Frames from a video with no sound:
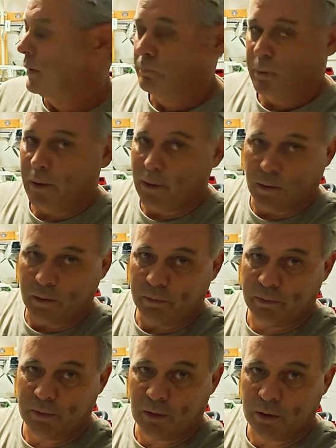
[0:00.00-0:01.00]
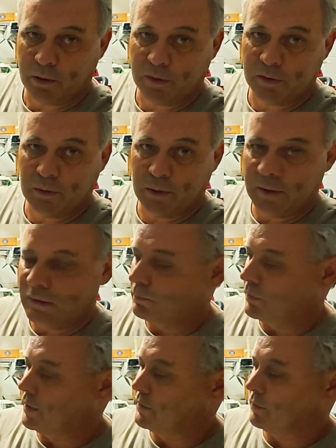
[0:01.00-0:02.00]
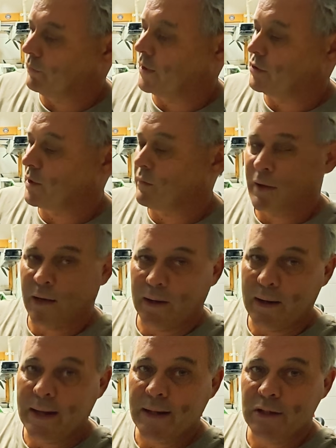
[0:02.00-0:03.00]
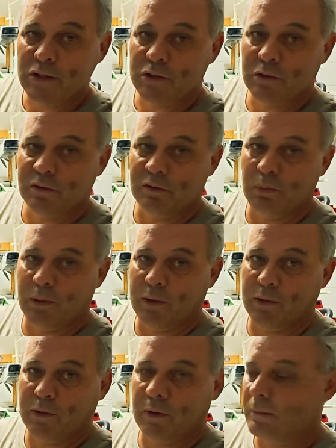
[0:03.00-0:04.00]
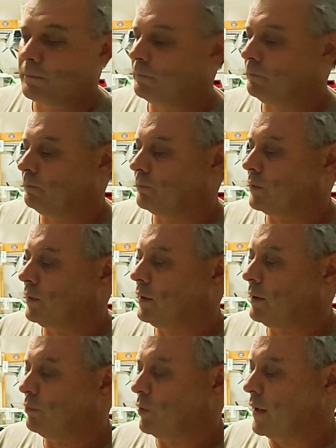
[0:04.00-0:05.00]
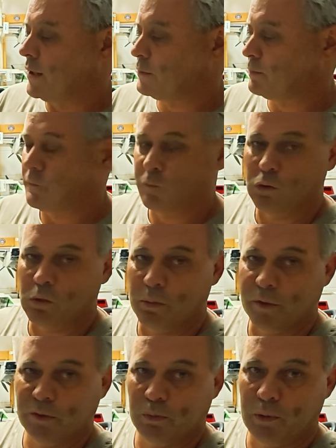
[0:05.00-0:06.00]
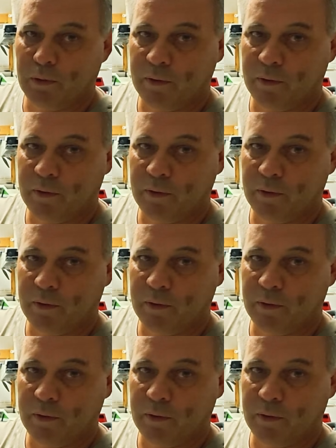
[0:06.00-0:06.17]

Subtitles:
But I could still get some decent range. I never had any issues with range performance with